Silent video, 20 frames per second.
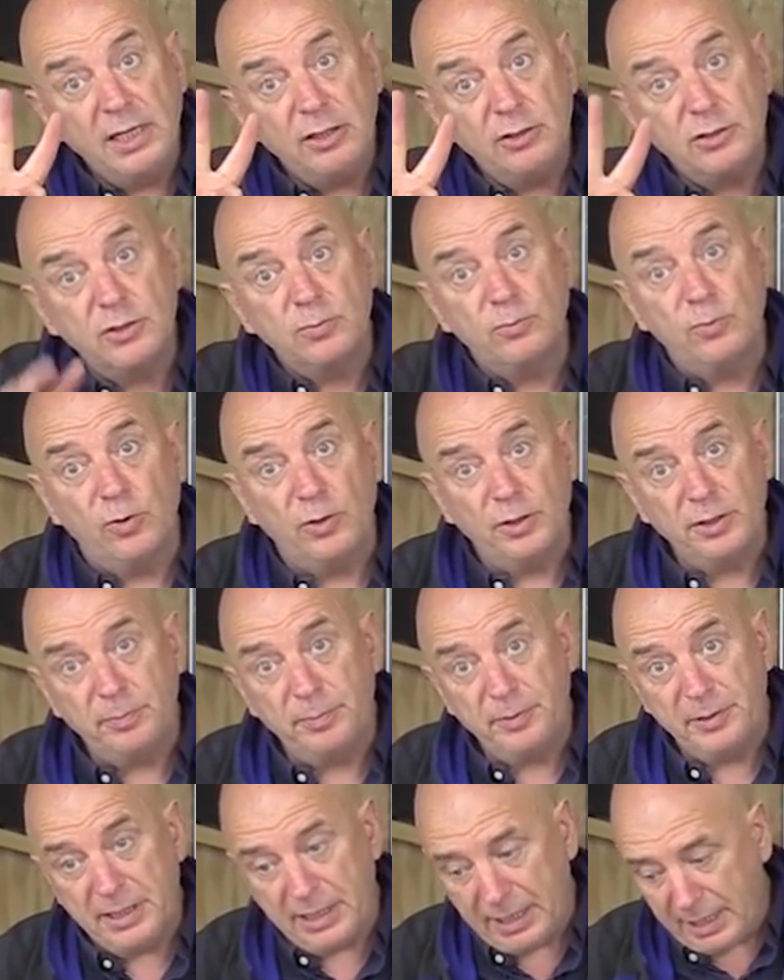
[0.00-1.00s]
litres of water
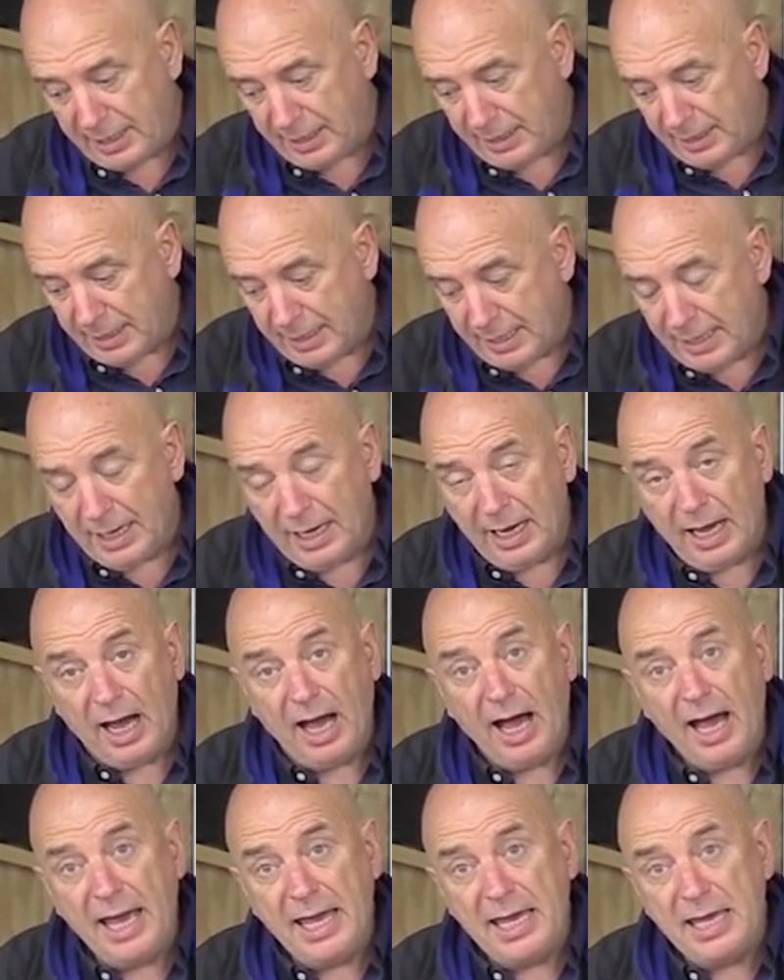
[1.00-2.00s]
per day.
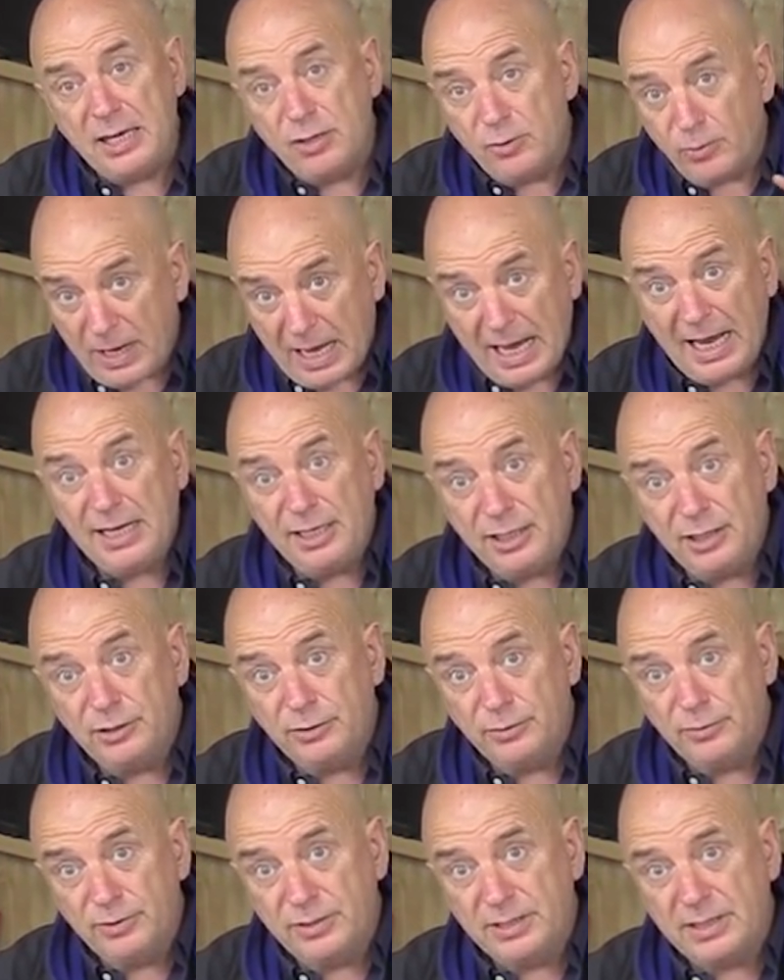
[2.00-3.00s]
I, you can
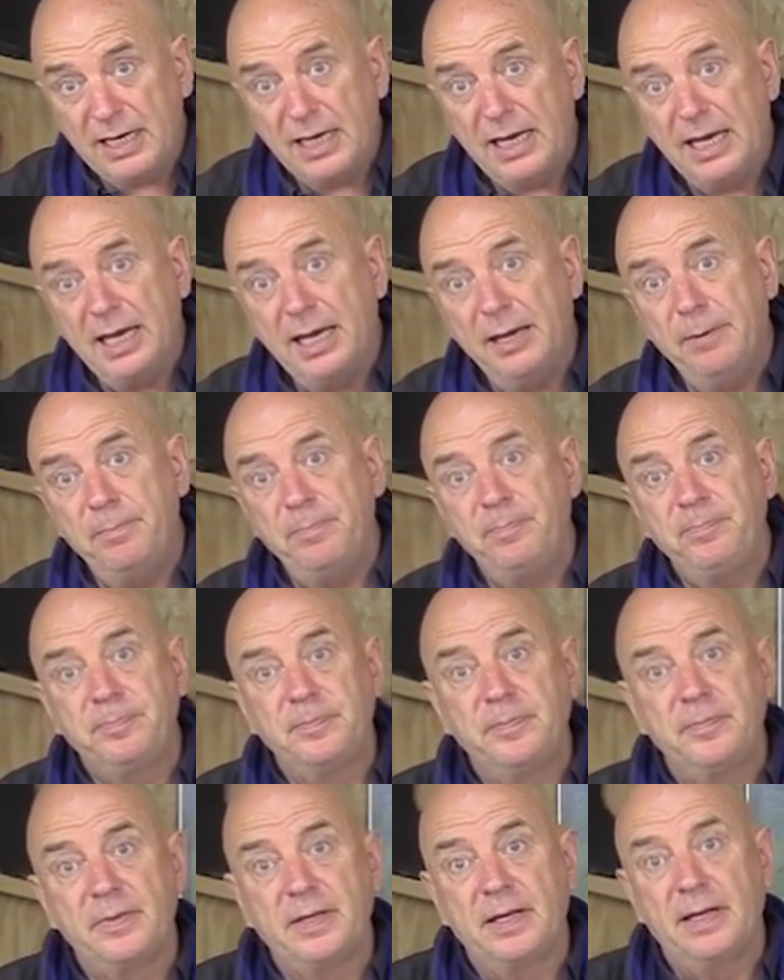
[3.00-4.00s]
use um,
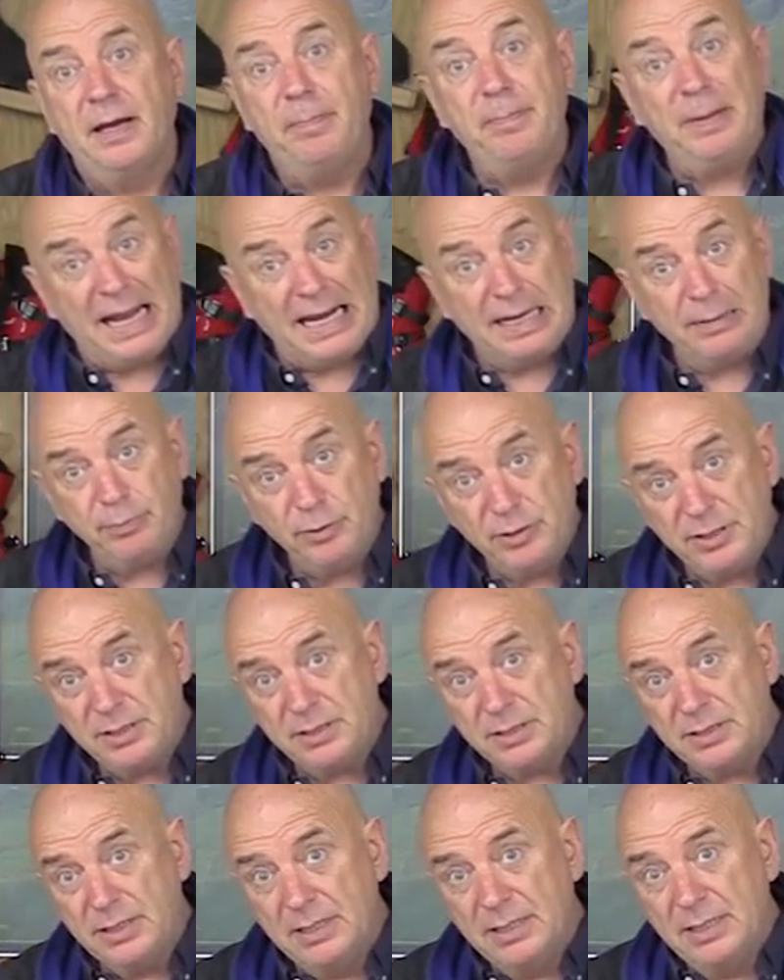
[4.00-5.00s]
a
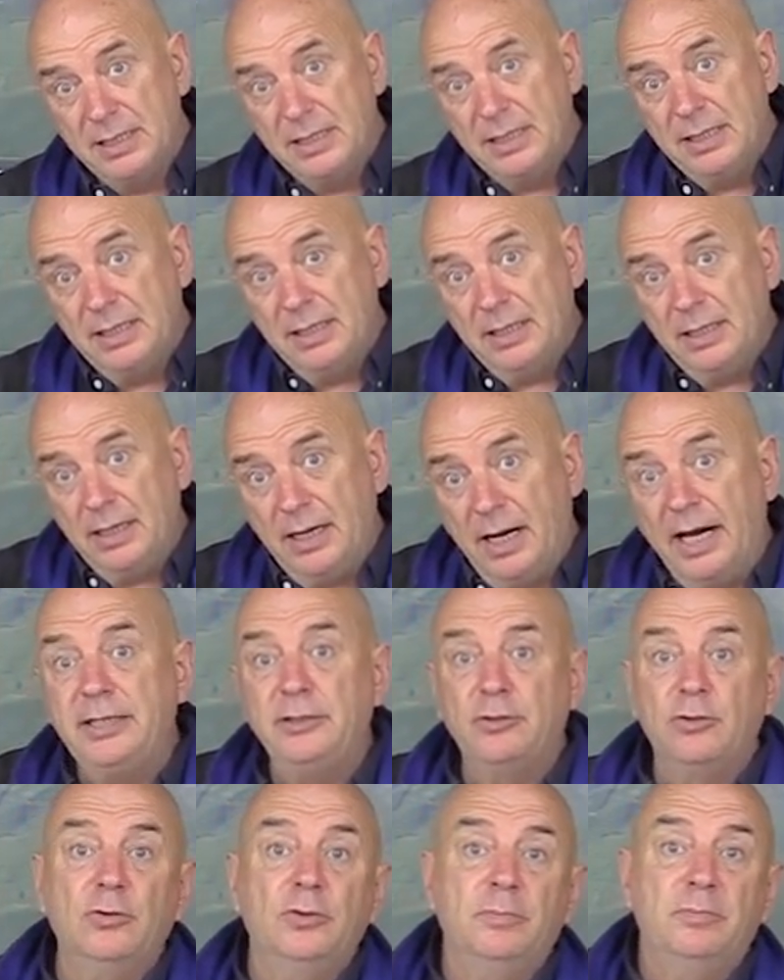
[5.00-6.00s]
platypus. I
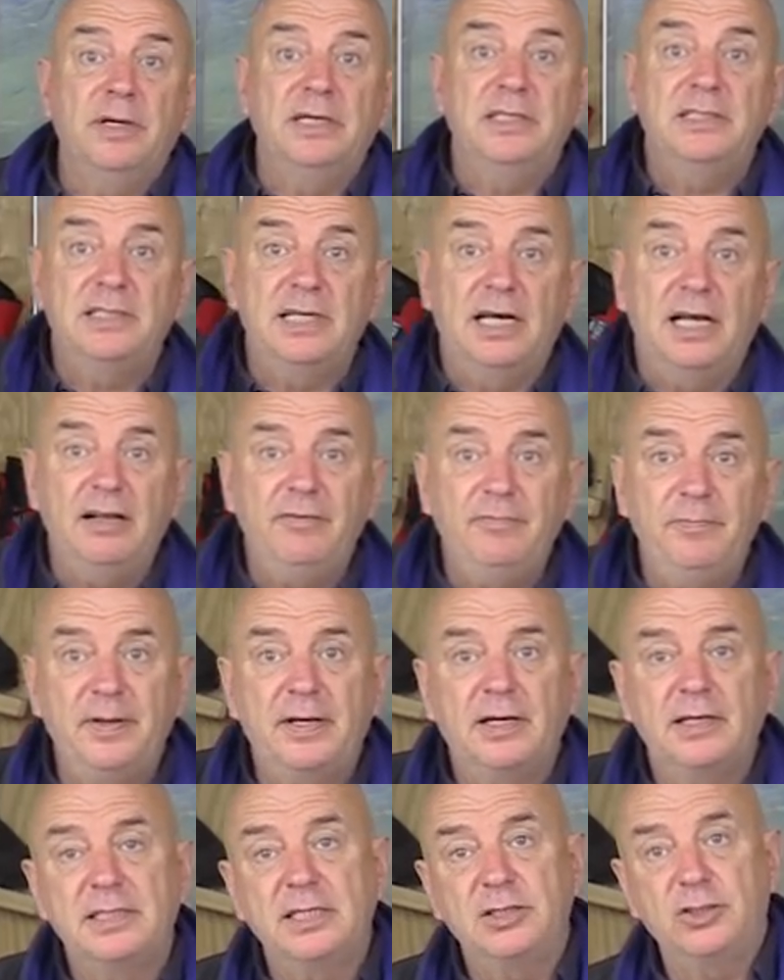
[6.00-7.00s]
don't myself,
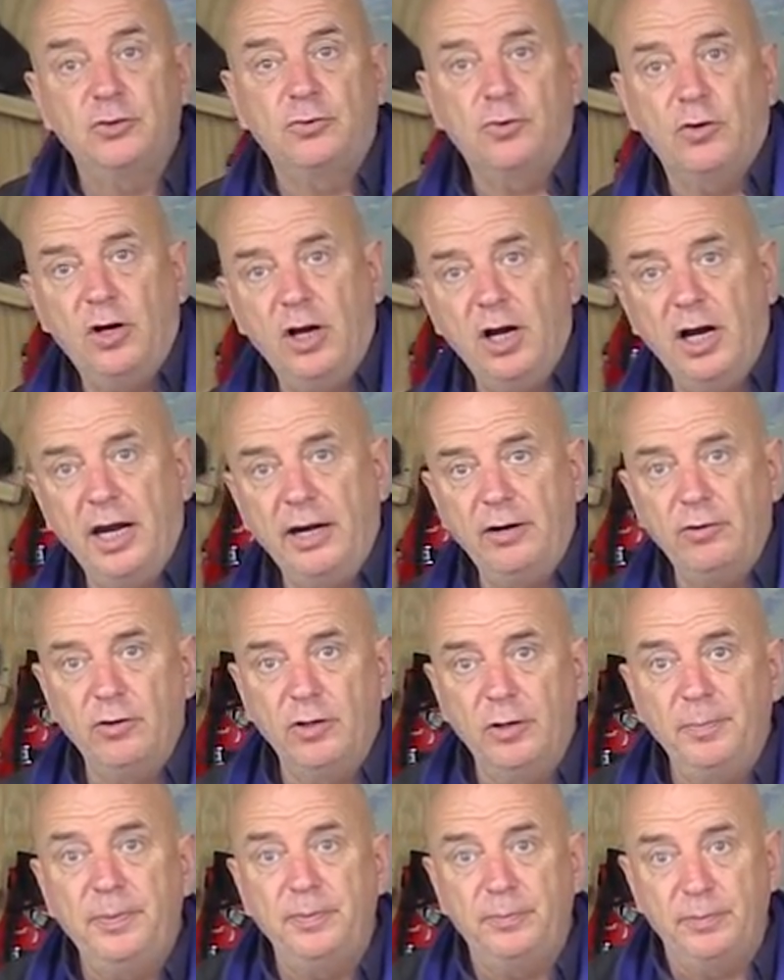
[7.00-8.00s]
because as you go
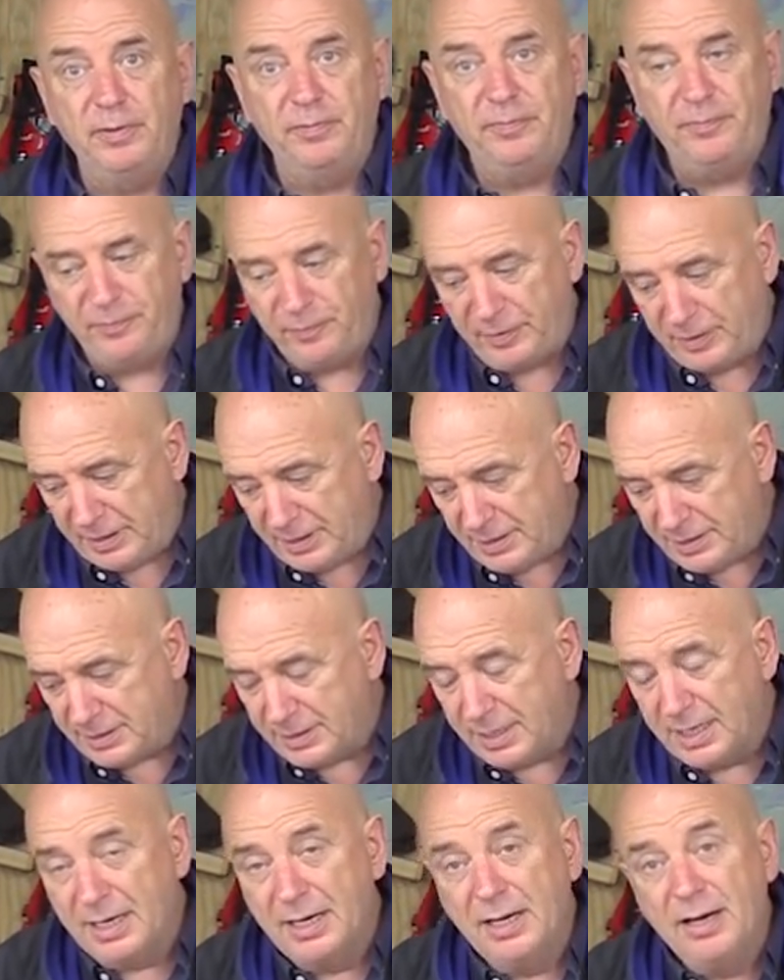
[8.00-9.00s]
higher up, it will
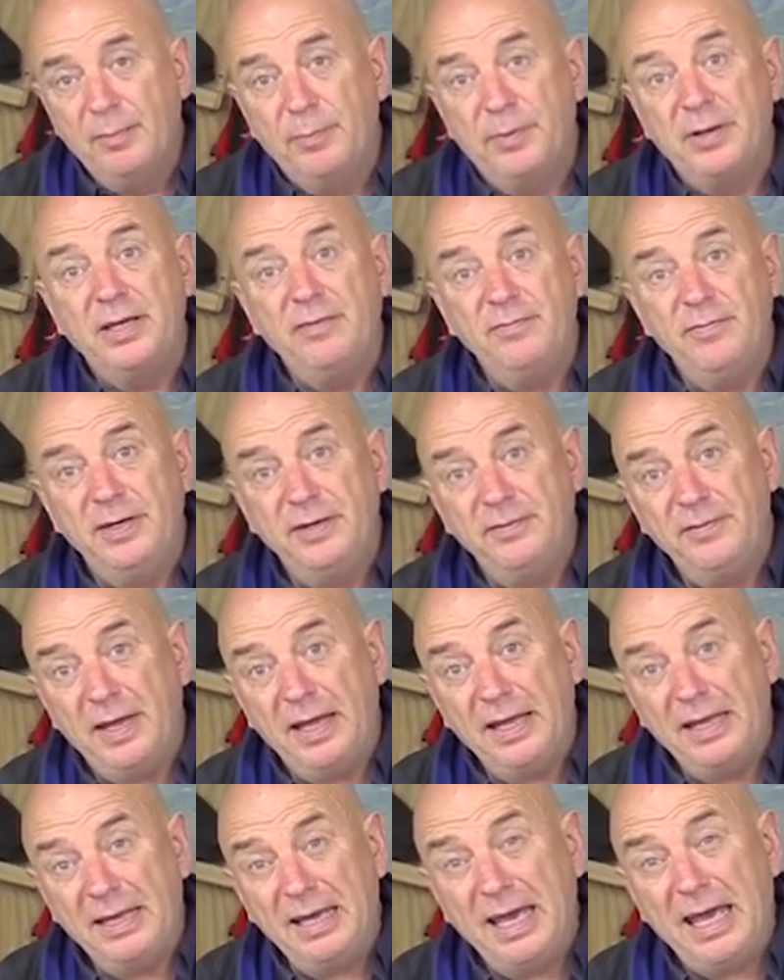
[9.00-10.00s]
freeze. But even if,
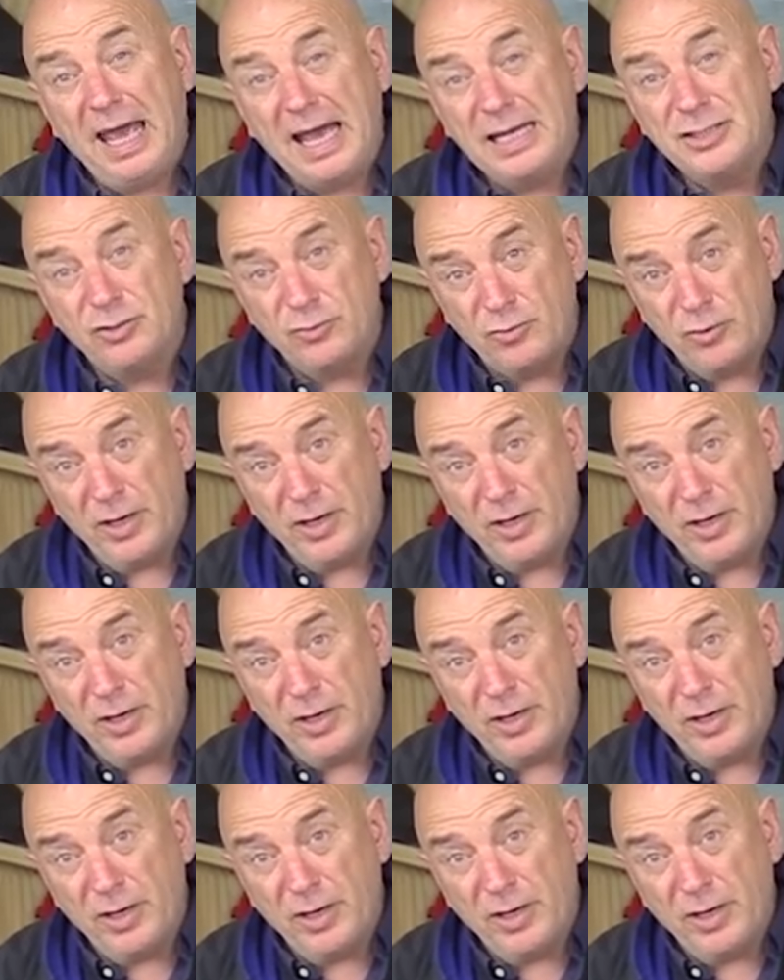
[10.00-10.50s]
as you're